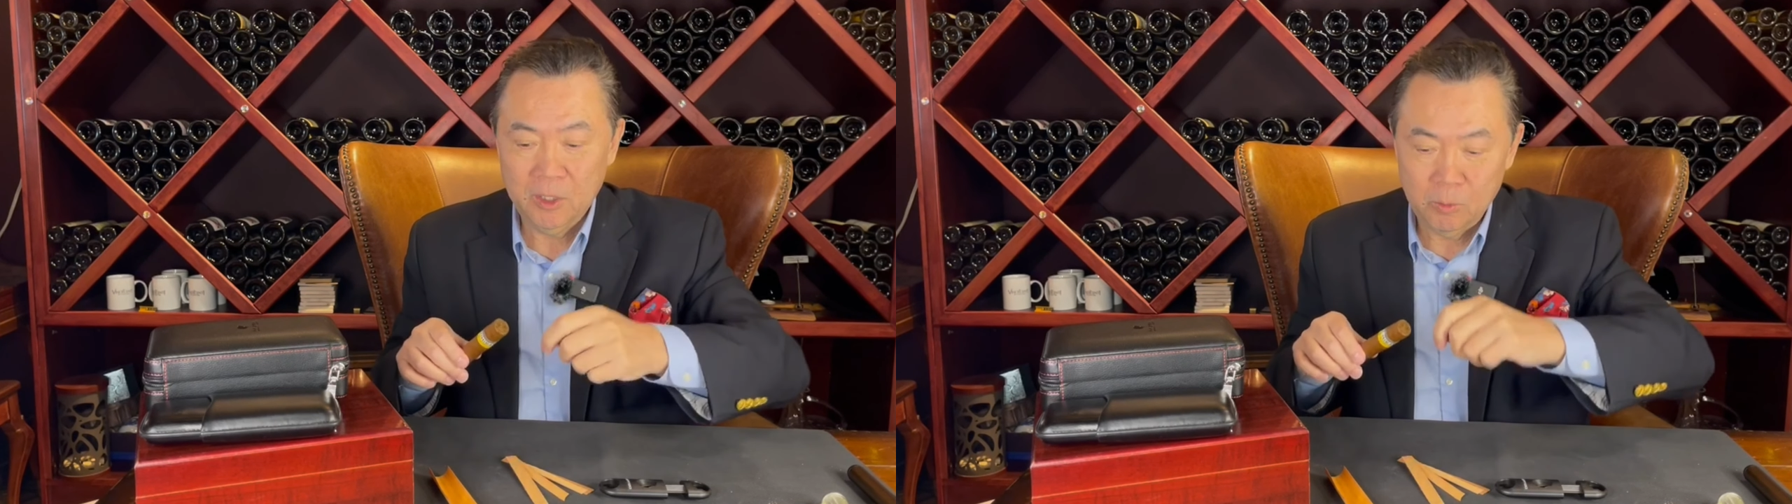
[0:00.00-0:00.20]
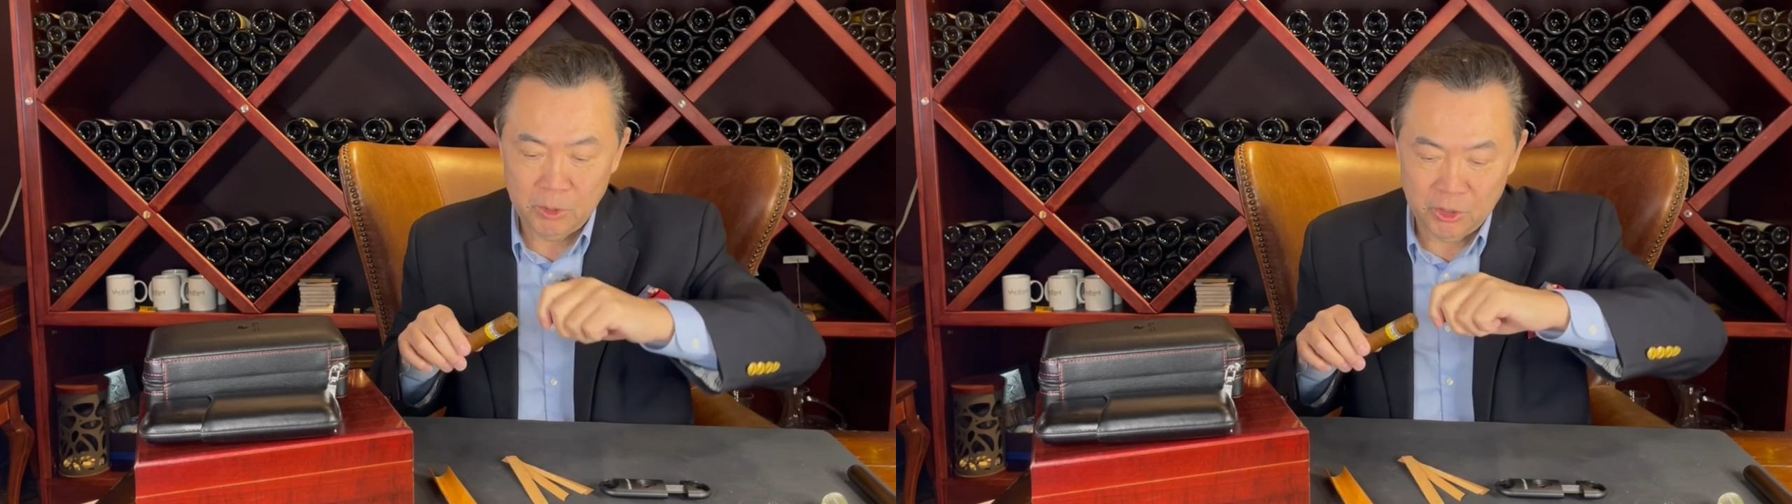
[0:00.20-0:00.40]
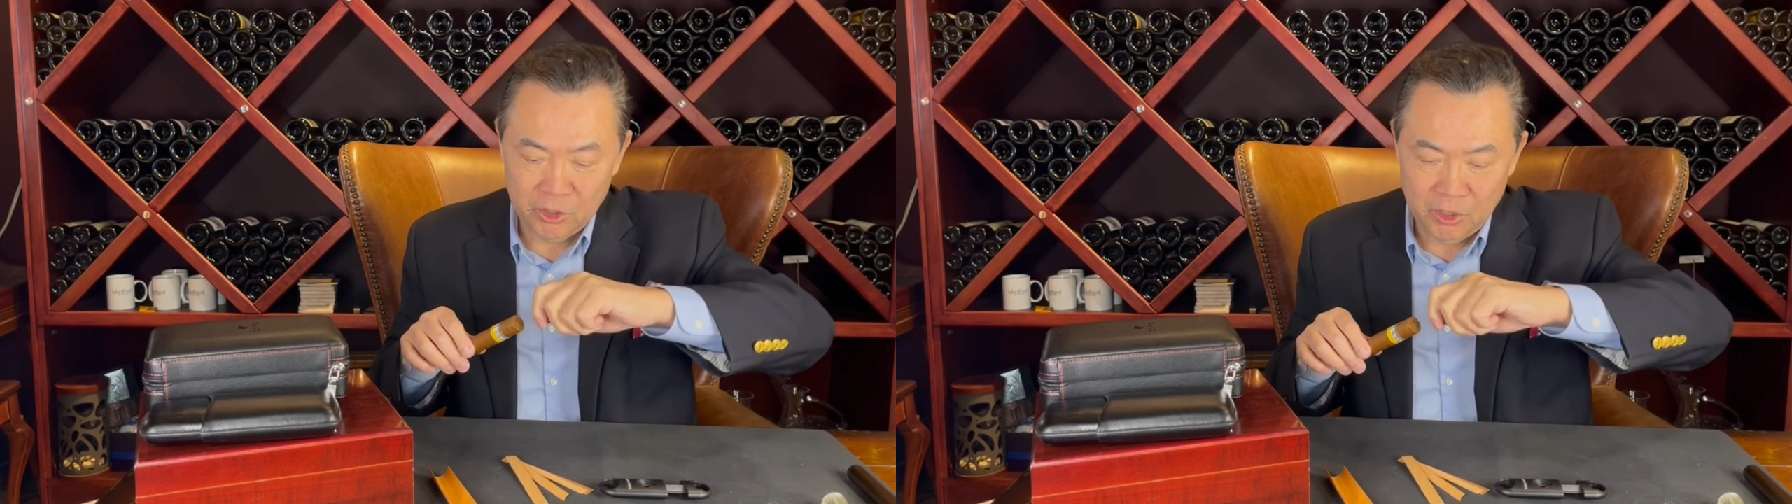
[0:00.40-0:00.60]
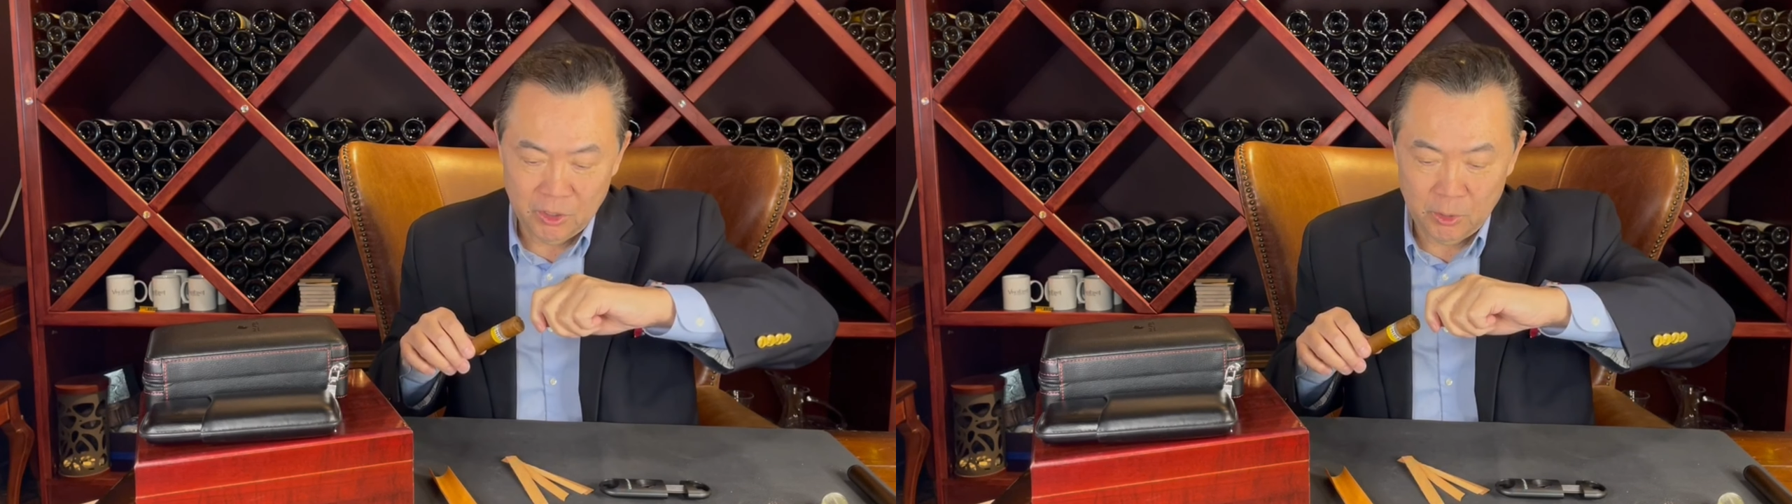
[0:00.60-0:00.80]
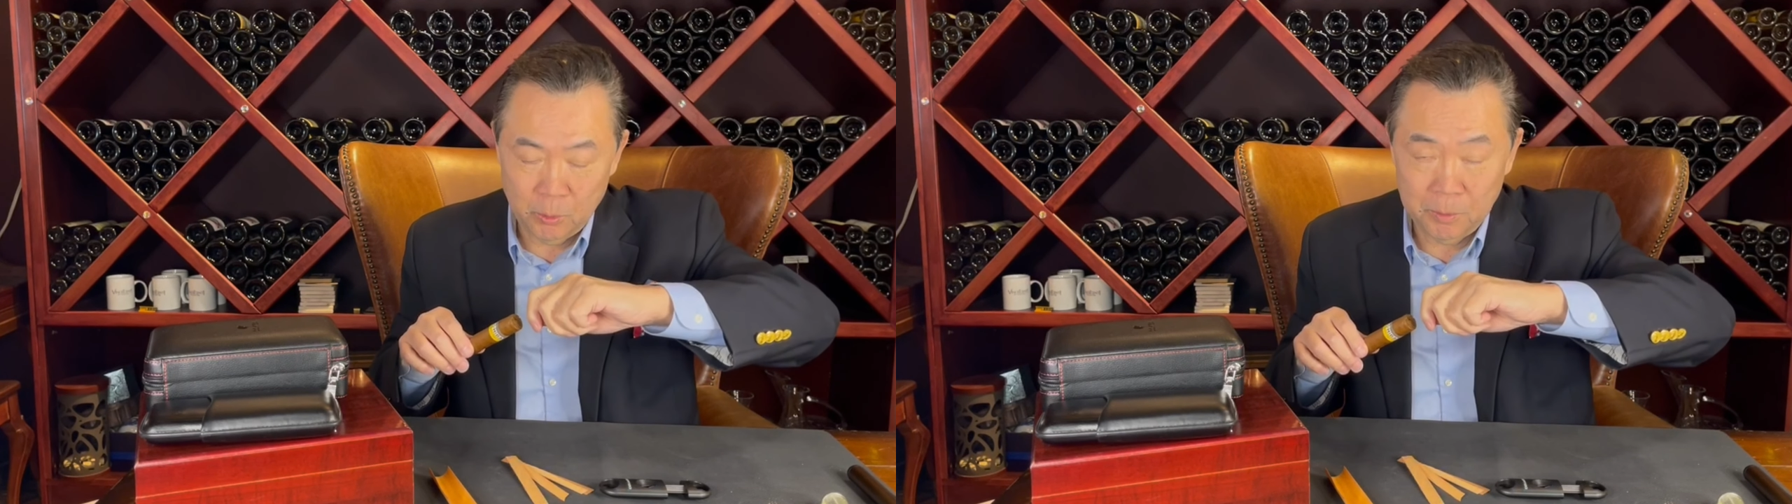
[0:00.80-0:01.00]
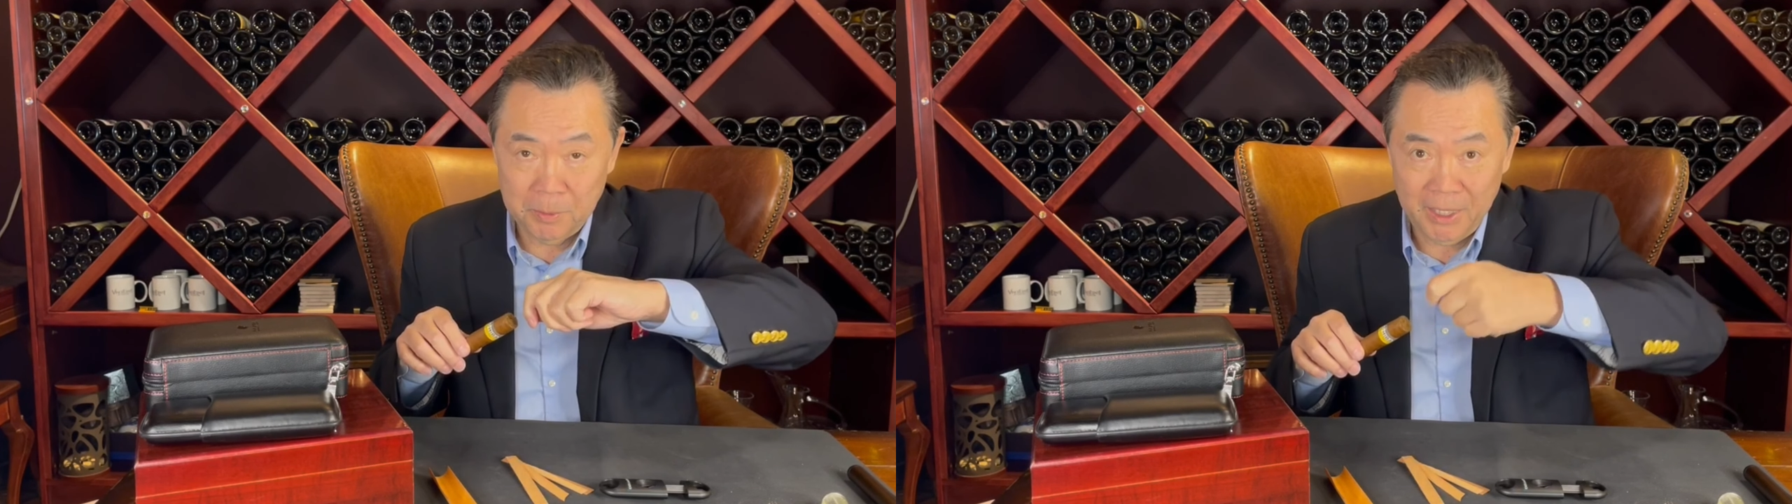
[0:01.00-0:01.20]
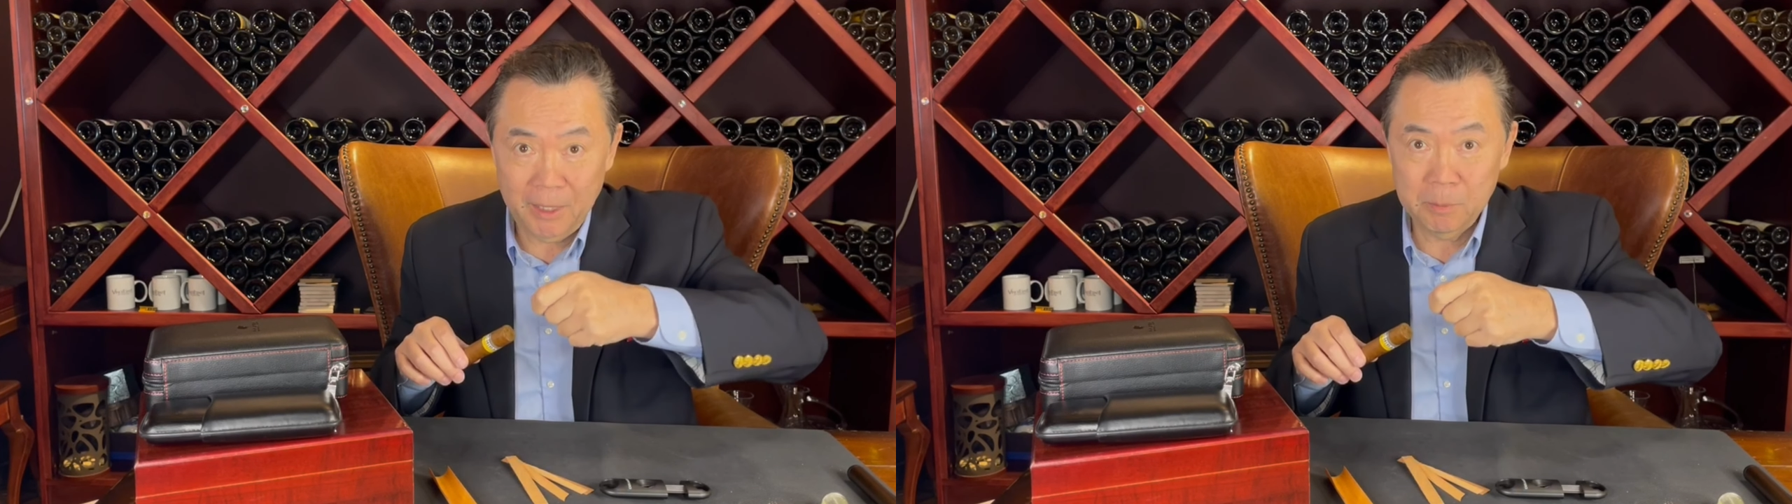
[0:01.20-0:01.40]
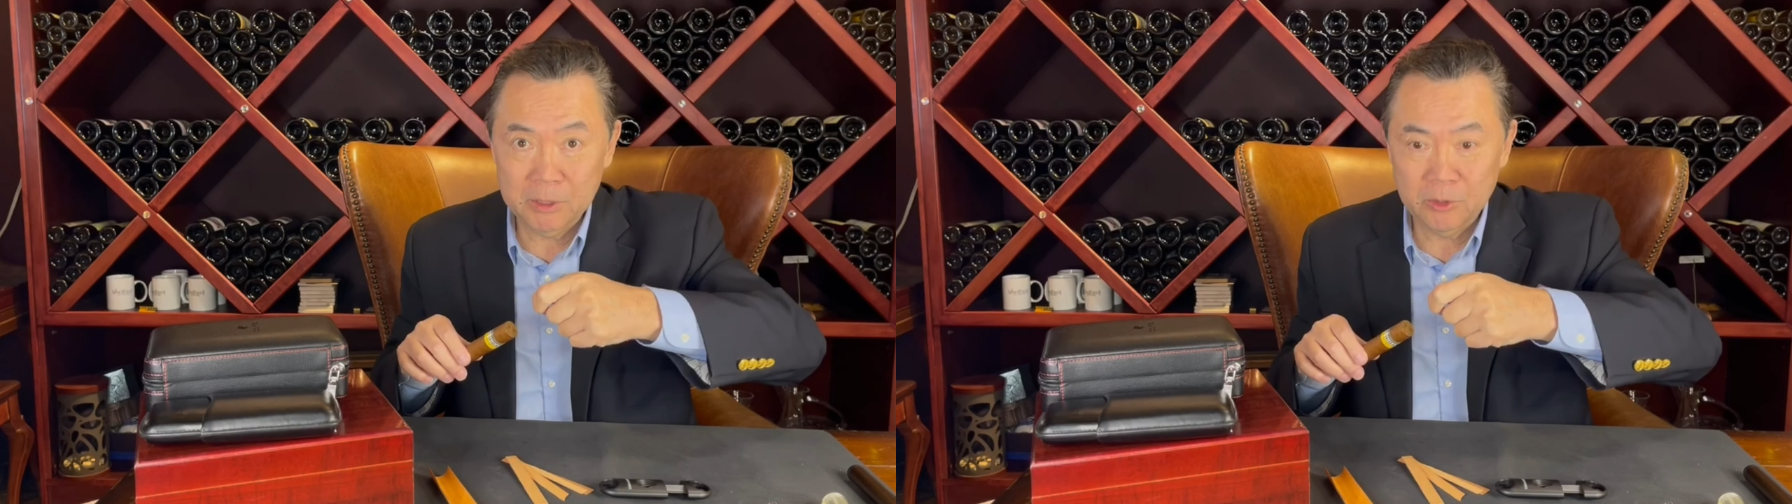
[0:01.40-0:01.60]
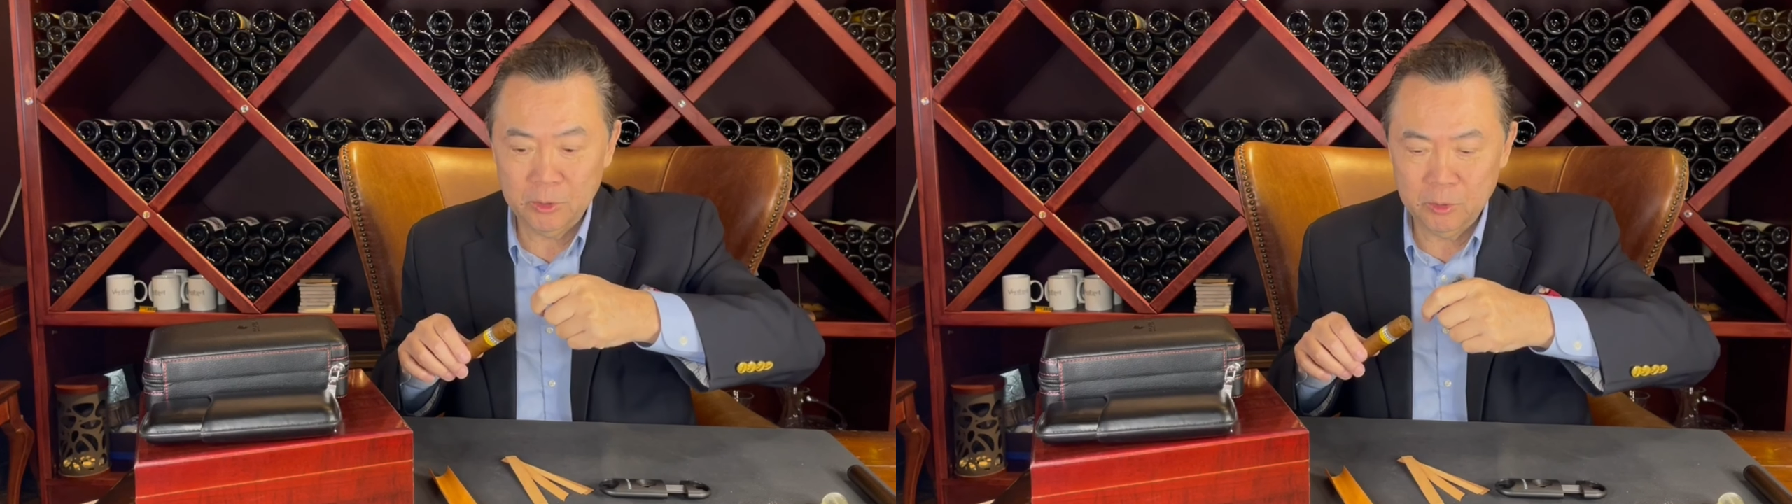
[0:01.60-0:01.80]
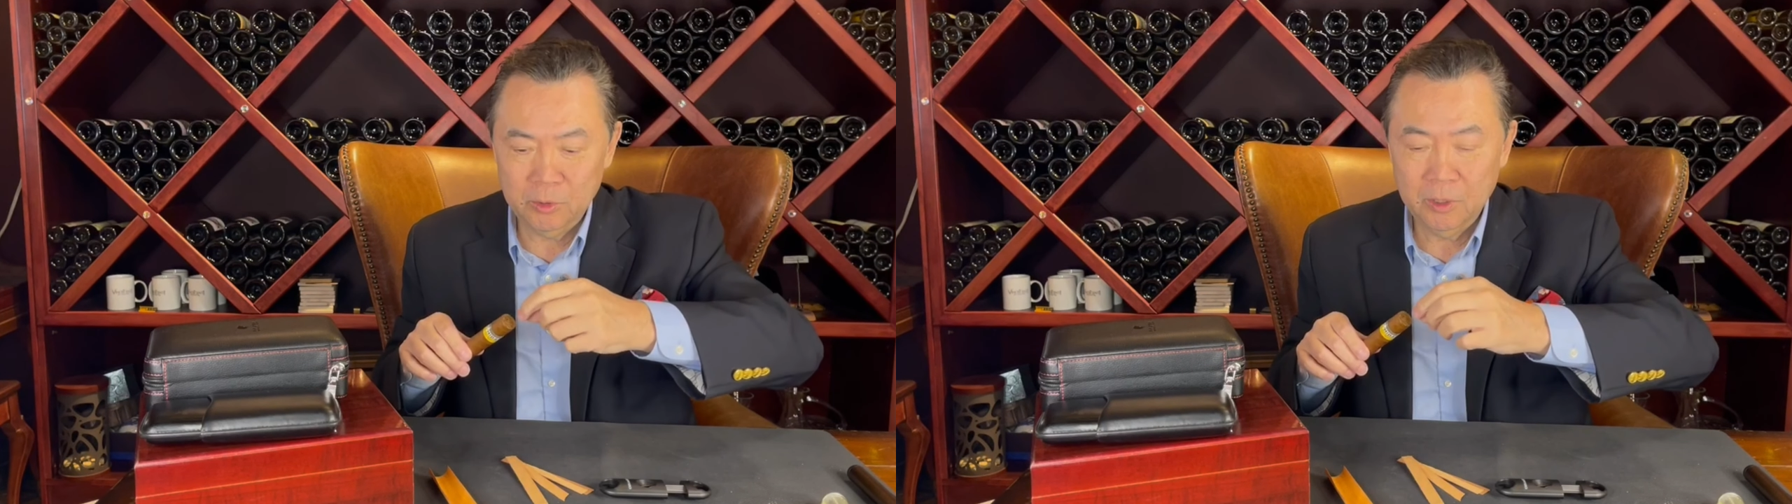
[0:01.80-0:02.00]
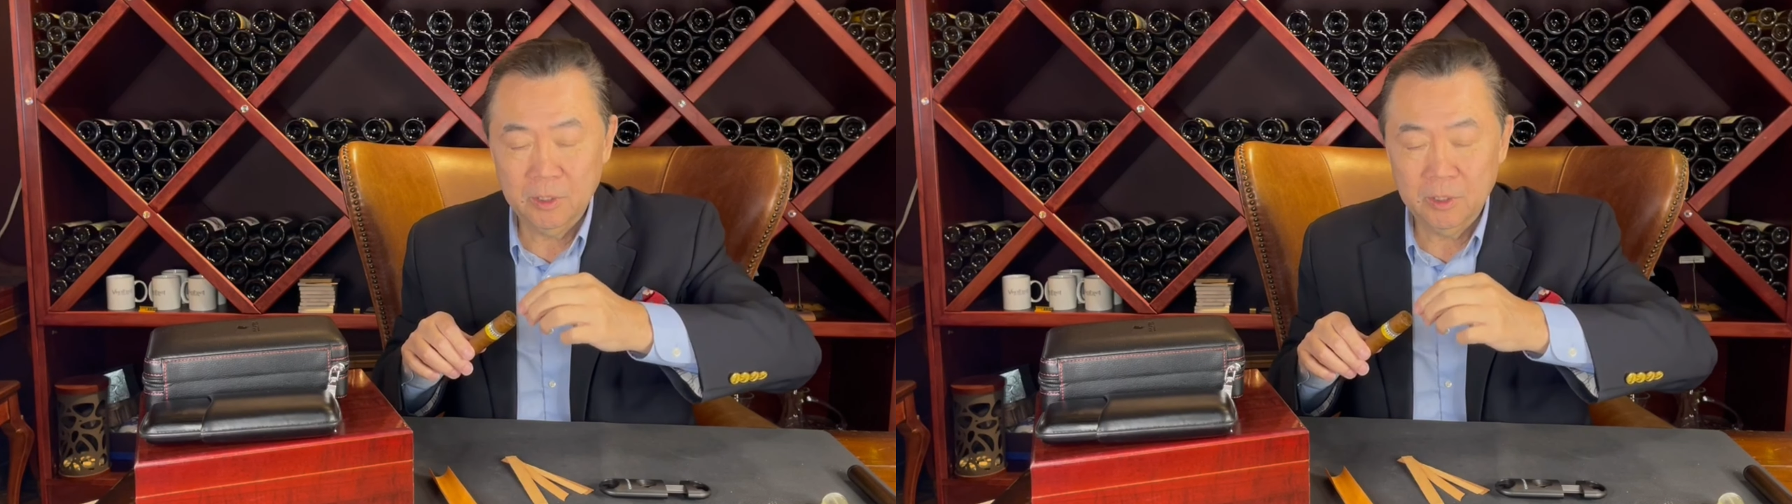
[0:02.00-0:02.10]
which you would be able to